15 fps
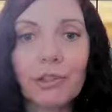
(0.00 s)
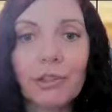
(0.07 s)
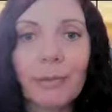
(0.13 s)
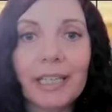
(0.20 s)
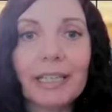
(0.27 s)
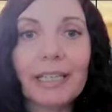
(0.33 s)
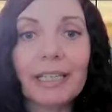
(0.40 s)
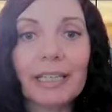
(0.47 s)
social
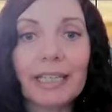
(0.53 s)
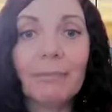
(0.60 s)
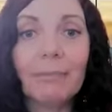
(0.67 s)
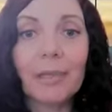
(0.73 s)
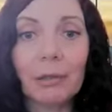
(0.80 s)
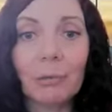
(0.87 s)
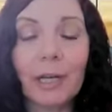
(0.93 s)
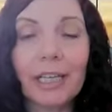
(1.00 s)
media to
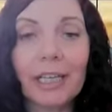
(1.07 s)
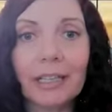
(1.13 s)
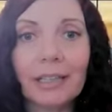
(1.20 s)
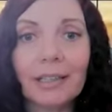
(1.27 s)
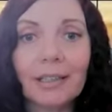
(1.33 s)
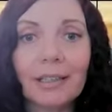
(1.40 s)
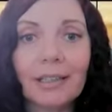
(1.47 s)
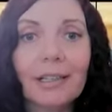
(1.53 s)
keep me awake
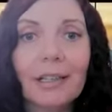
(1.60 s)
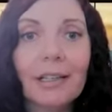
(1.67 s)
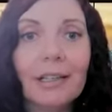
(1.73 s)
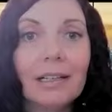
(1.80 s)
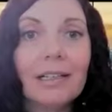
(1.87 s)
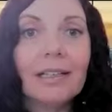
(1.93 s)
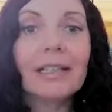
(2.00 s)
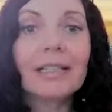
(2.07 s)

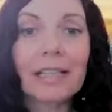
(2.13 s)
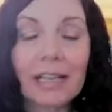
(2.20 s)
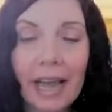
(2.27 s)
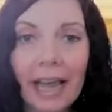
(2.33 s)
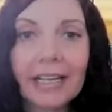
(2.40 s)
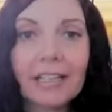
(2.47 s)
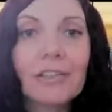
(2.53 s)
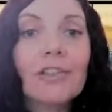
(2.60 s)
because I,
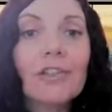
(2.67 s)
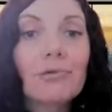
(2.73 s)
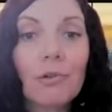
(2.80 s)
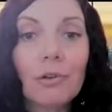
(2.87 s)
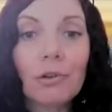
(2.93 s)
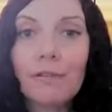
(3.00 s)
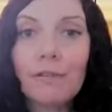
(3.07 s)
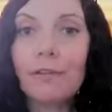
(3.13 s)
I can
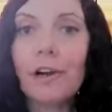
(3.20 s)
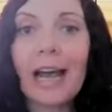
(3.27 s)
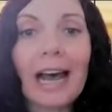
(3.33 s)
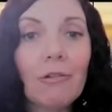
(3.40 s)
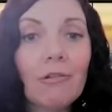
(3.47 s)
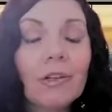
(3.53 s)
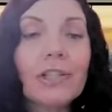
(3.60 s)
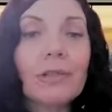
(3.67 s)
scroll for
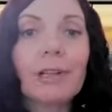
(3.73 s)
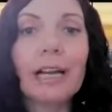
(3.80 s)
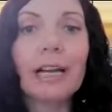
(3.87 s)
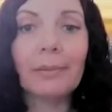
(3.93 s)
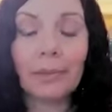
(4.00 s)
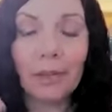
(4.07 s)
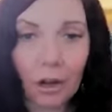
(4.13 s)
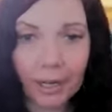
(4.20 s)
hours when
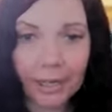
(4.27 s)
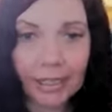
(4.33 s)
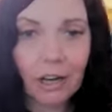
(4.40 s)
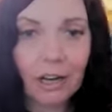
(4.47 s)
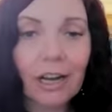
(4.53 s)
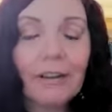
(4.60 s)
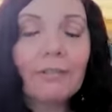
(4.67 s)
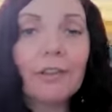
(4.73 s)
I'm
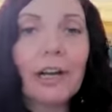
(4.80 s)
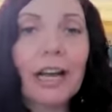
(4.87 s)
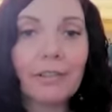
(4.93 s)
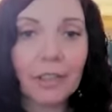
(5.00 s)
nodding off